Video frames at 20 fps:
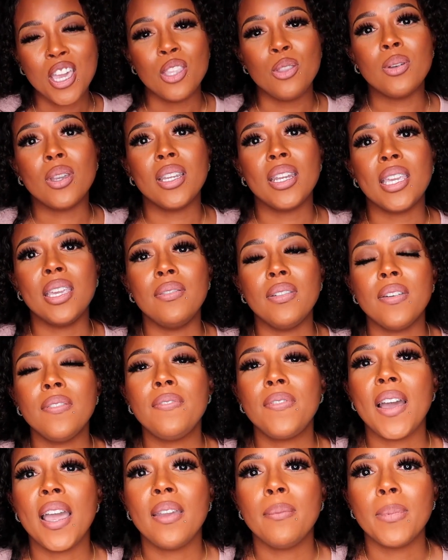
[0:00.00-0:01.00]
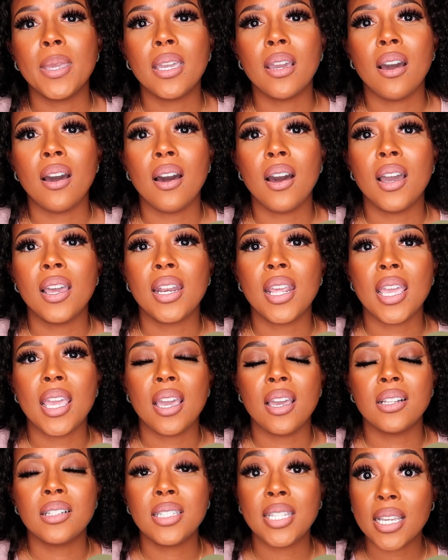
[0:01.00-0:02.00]
You can even find me on
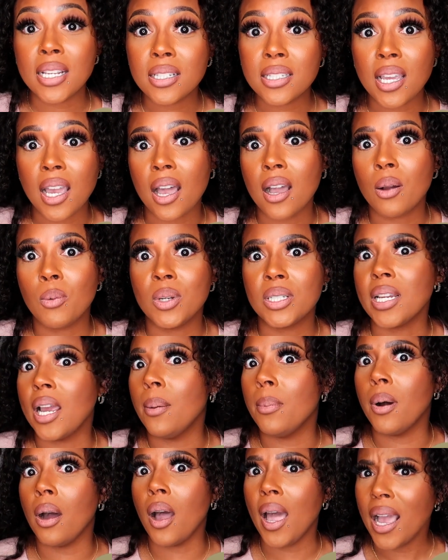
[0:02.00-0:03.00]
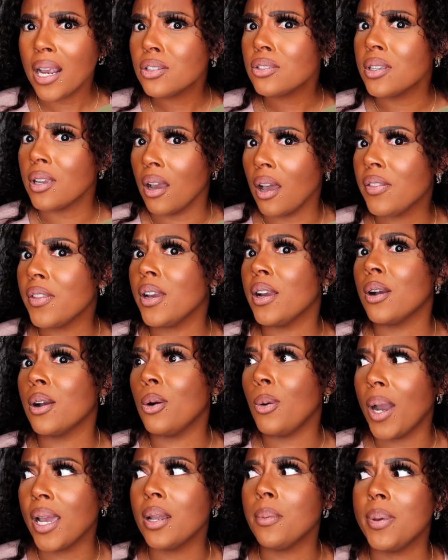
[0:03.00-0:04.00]
TikTok, which I'm actually on there
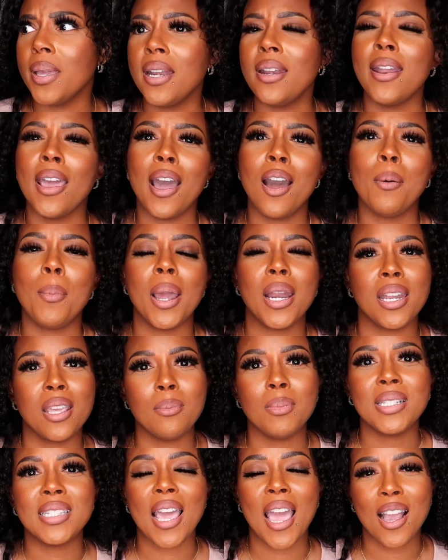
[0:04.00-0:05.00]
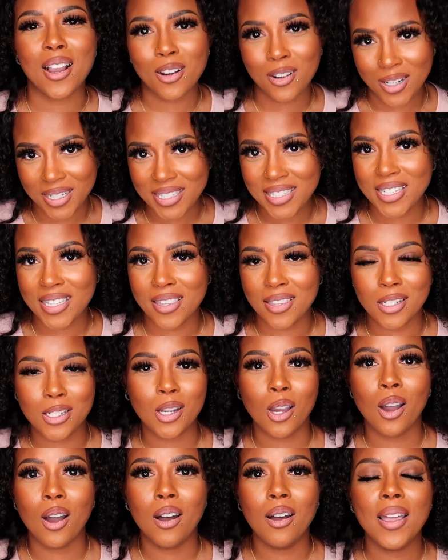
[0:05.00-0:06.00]
quite a bit now. My name is
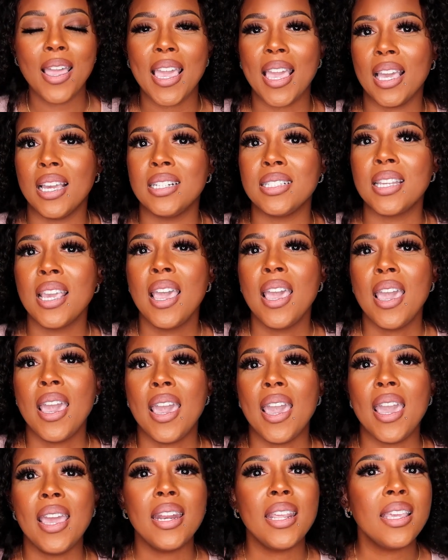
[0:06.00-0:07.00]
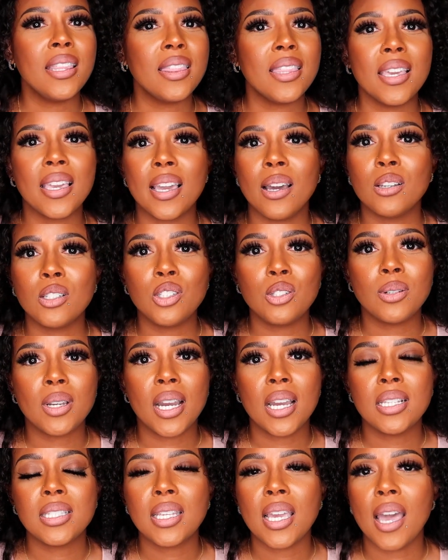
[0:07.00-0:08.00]
@ChrissyTheDoll. And anything else you
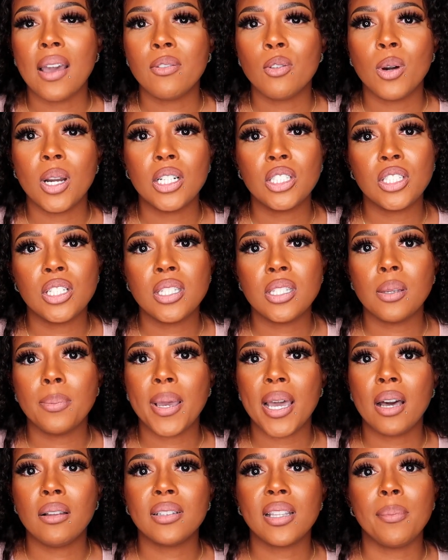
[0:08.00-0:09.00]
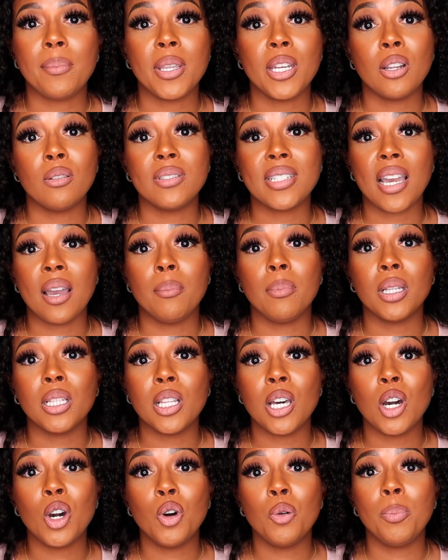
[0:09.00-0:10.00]
guys have questions about, let me know down
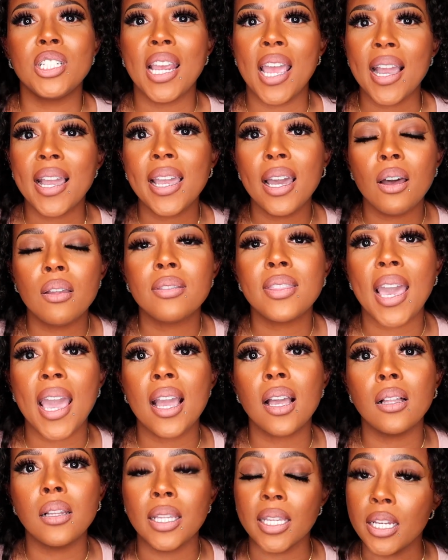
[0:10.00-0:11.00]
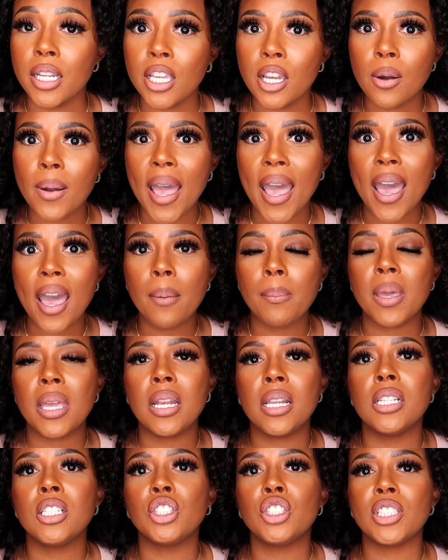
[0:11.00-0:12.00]
below. Check out that Klinio app.
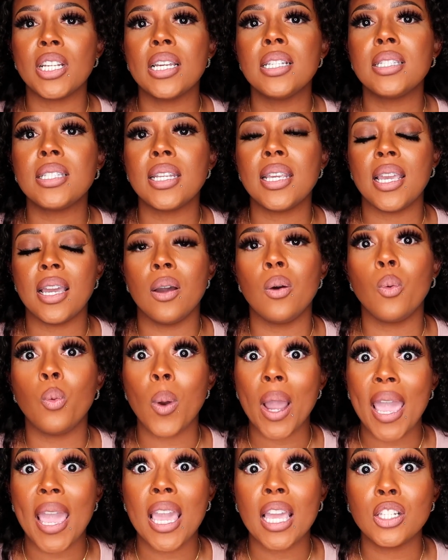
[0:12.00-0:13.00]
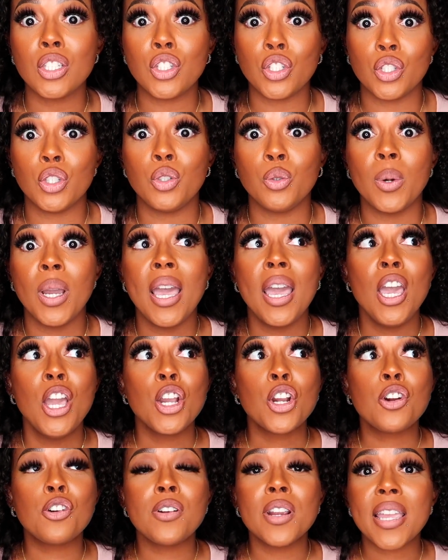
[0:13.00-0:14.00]
It is just a way to
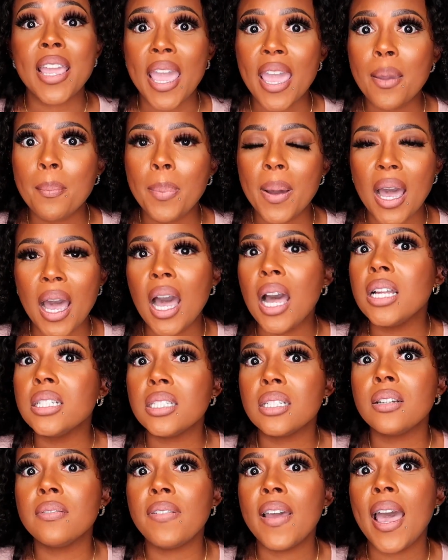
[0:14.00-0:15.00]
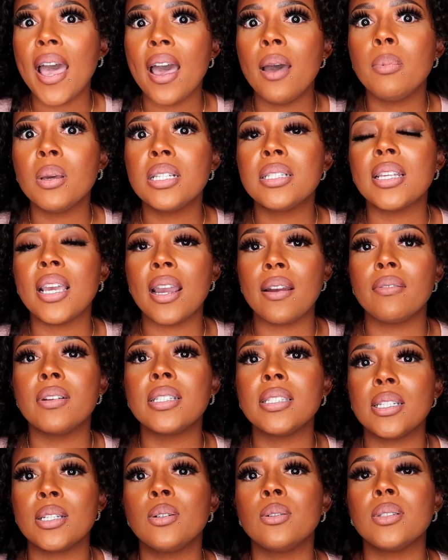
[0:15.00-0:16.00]
create positive habits every
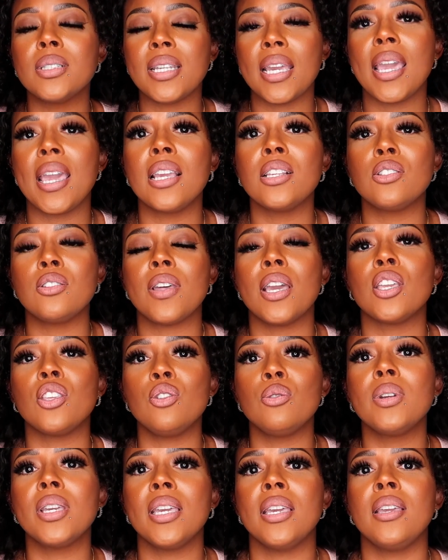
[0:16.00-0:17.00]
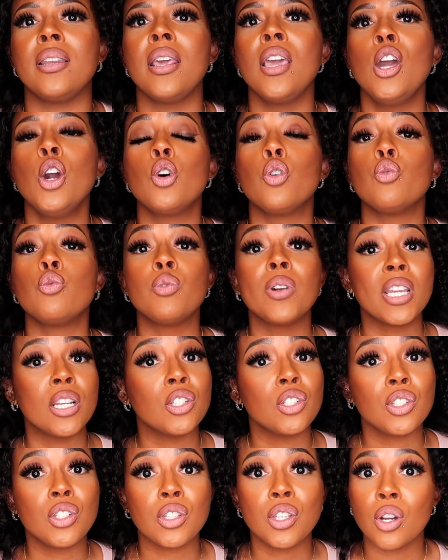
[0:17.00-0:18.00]
single day so that you can
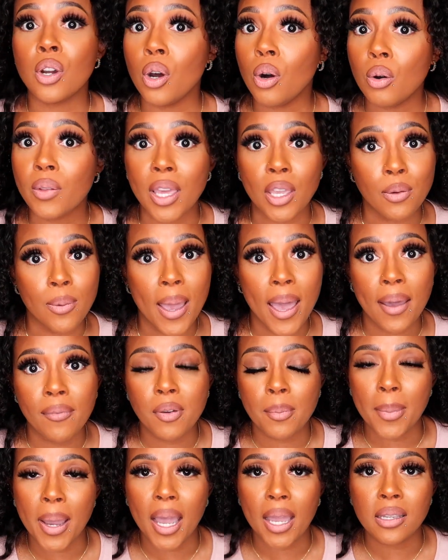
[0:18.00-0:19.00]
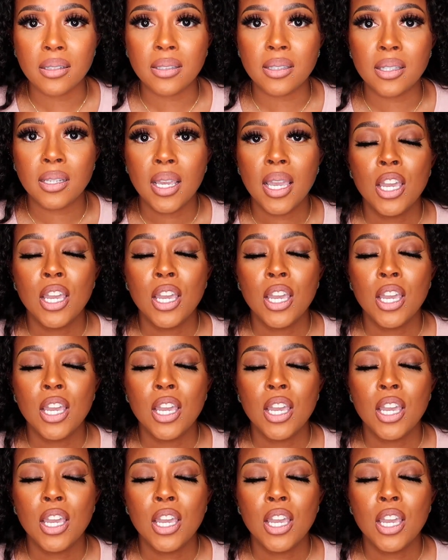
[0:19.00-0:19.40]
reach the goal that you have in mind.